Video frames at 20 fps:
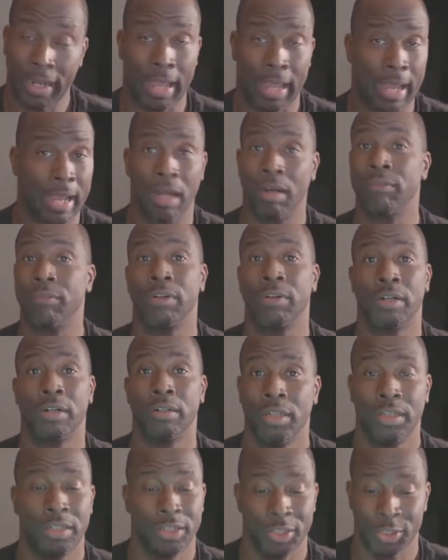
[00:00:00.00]
However,
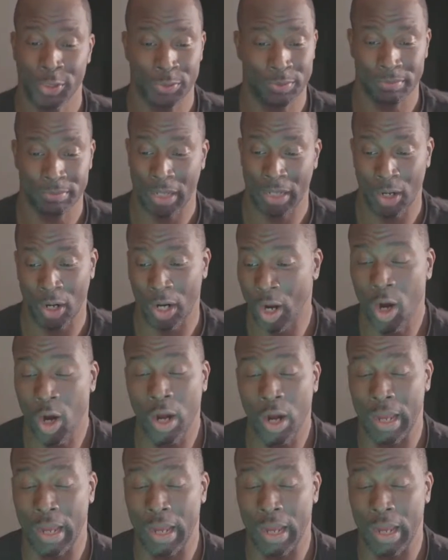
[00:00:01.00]
you're how, how,